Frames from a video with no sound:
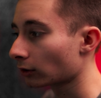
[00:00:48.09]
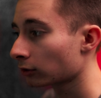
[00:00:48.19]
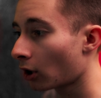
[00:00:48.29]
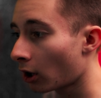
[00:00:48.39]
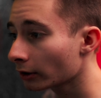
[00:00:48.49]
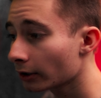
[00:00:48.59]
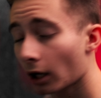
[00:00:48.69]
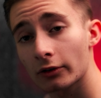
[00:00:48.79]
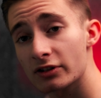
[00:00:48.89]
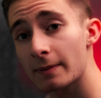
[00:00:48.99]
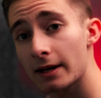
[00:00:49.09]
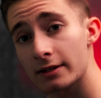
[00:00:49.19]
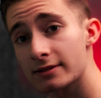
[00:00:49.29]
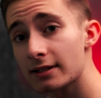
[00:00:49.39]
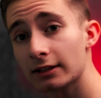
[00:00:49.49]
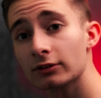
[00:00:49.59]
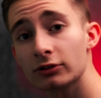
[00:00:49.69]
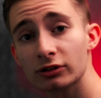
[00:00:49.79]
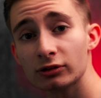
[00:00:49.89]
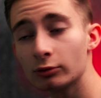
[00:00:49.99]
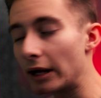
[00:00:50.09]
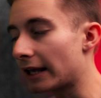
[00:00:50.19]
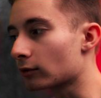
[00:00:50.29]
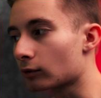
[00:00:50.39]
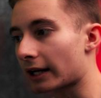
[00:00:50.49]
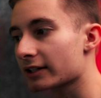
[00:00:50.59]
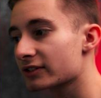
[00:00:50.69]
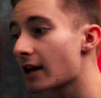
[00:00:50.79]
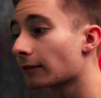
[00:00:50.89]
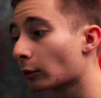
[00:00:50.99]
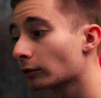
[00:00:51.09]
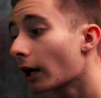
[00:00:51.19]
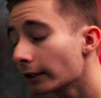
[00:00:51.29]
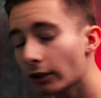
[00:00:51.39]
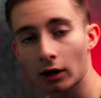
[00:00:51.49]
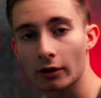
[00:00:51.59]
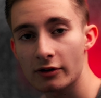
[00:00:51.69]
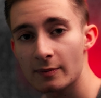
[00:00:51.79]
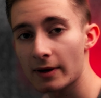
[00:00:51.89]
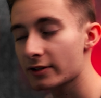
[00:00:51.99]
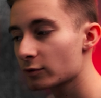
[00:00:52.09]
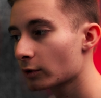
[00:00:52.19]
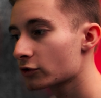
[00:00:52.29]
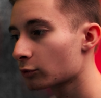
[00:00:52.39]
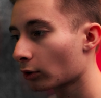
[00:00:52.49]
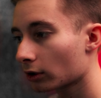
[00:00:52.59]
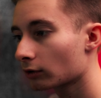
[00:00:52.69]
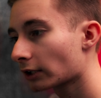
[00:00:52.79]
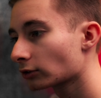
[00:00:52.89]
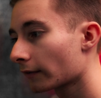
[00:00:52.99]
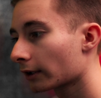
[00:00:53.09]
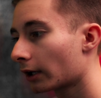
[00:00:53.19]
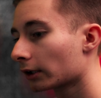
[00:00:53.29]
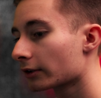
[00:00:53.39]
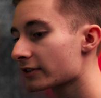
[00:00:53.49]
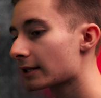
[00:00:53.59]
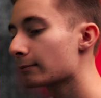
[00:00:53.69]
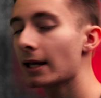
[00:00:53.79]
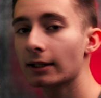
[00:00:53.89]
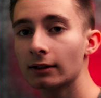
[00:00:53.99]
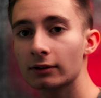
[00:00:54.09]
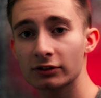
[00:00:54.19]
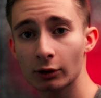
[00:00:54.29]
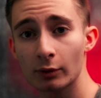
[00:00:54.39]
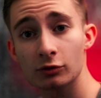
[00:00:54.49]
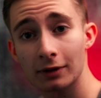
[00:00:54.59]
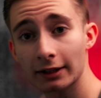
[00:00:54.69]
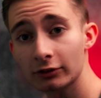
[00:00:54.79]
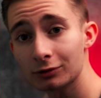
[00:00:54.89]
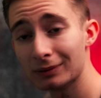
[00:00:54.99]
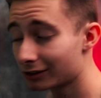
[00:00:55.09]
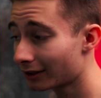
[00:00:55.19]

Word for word: log color space into a Rec 709 color space, which will correct all the colors and make it so it's ready to be